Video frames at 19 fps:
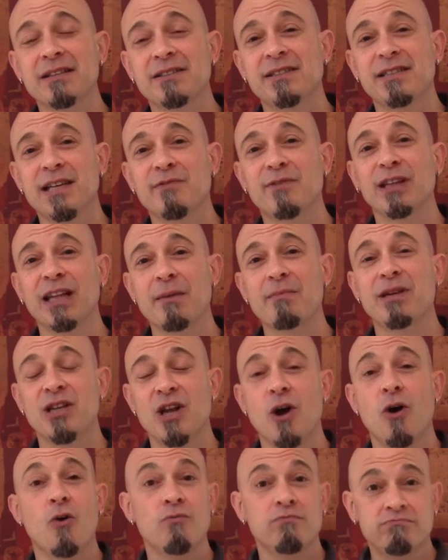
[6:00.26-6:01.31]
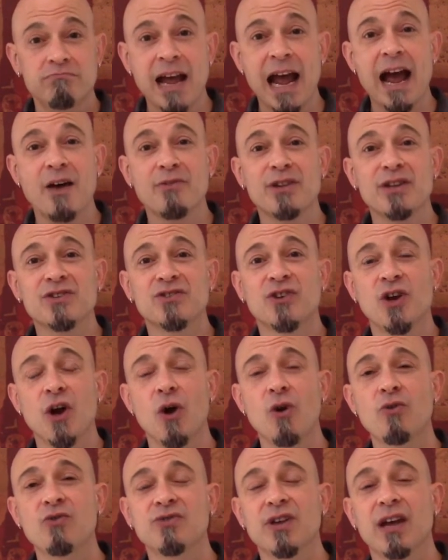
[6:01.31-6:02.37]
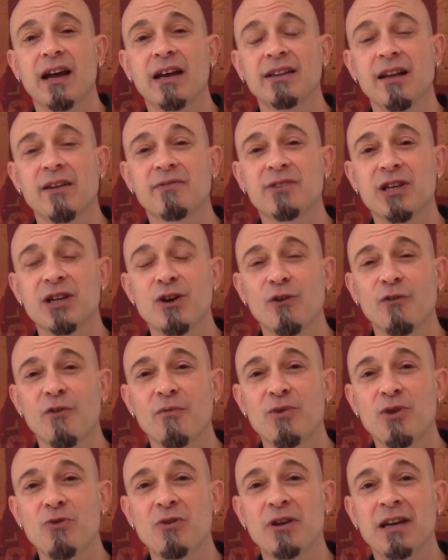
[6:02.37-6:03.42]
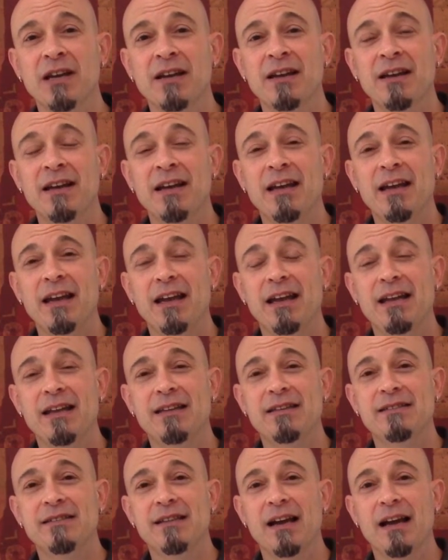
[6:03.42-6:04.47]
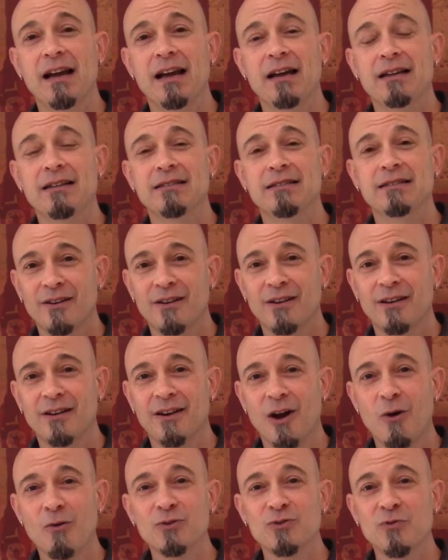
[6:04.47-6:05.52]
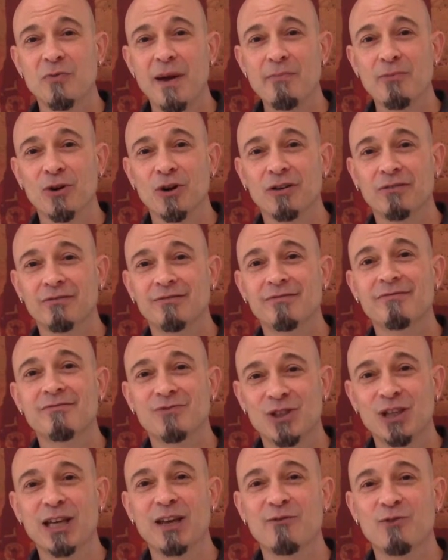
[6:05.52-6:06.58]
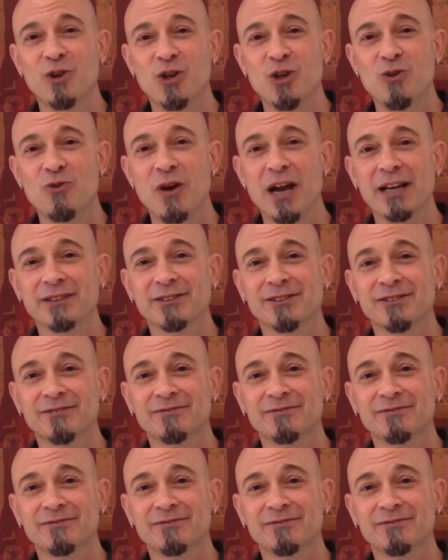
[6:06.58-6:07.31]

Steve, and let me know how this goes. I'd love to hear from you. And always remember to give good UX.